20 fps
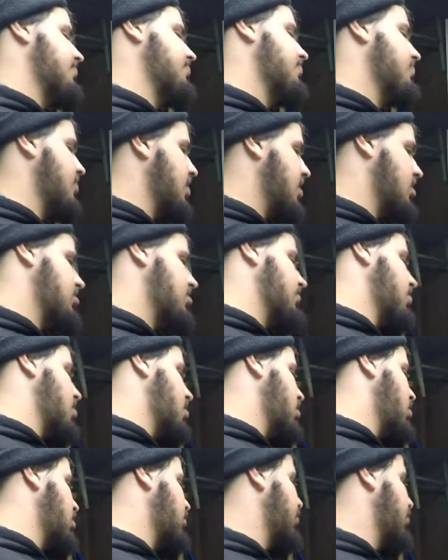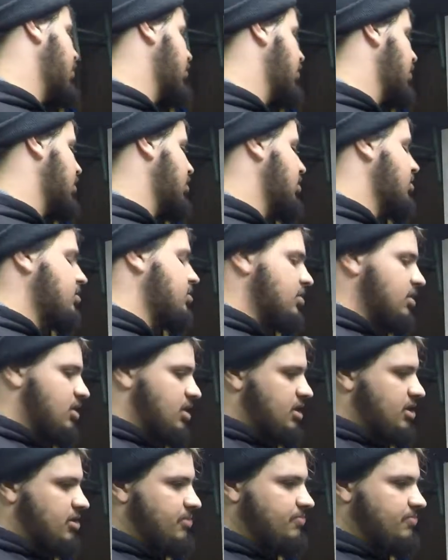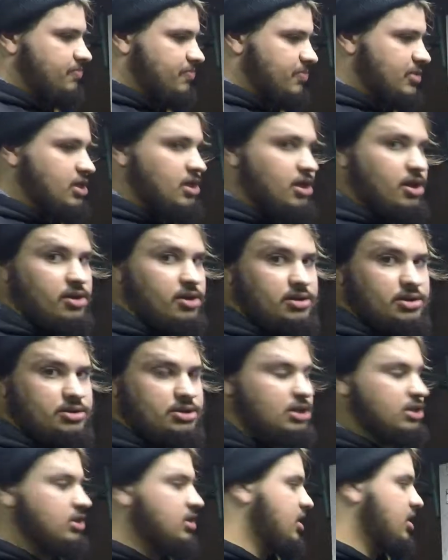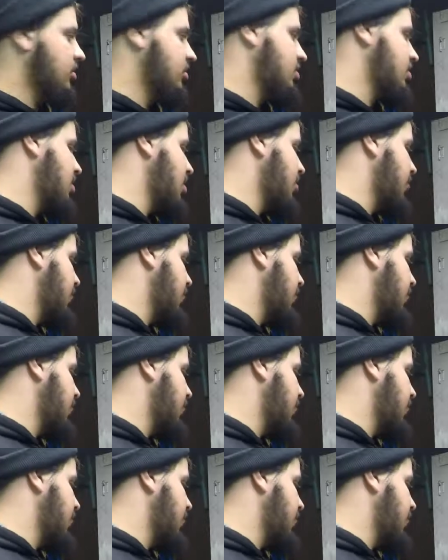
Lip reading: They're all broken, so it was a good thing this came